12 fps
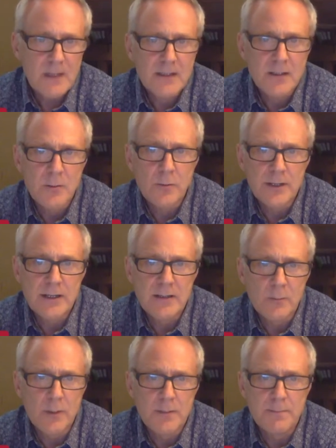You know,
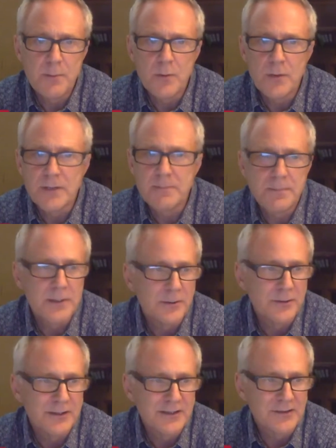we're born in
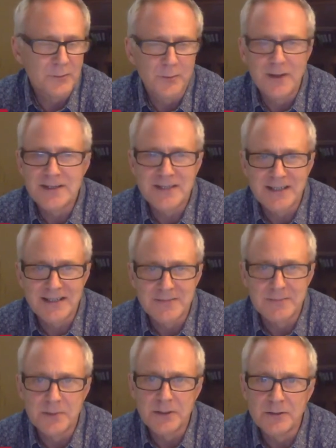buildings, we're educated
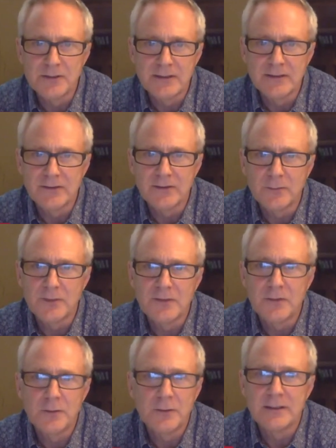in buildings, we
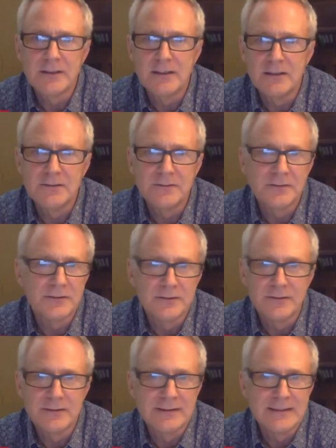fall in love
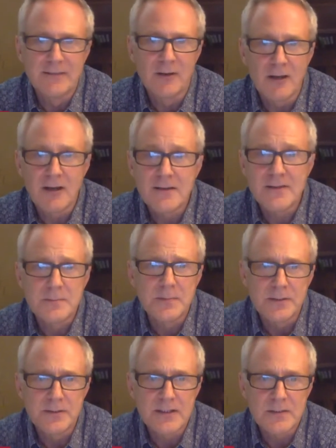and live our lives in
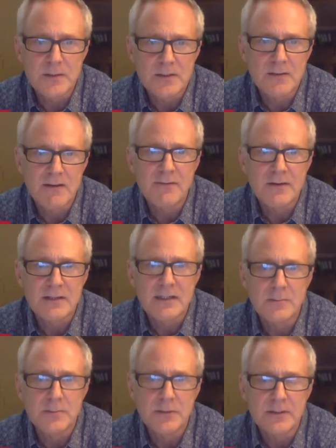buildings, we do
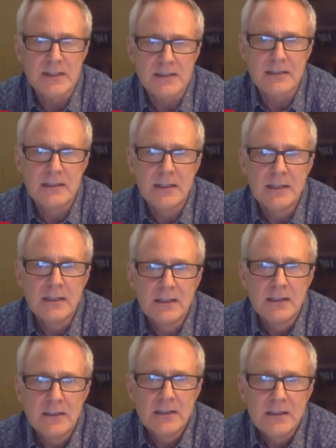everything in buildings. And
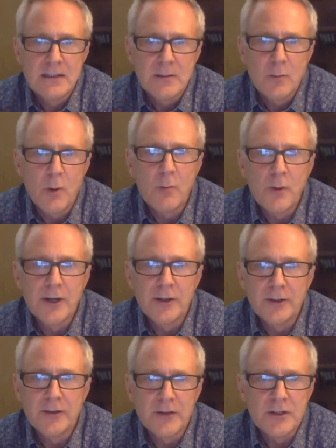one way or
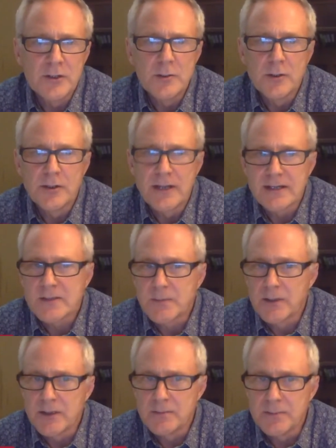another, you are an
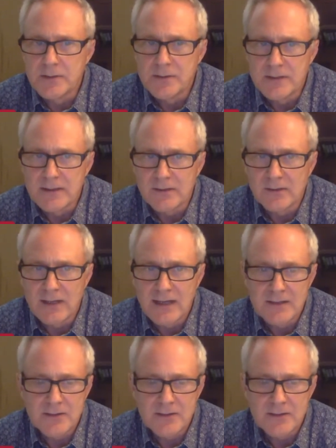expert in buildings. And how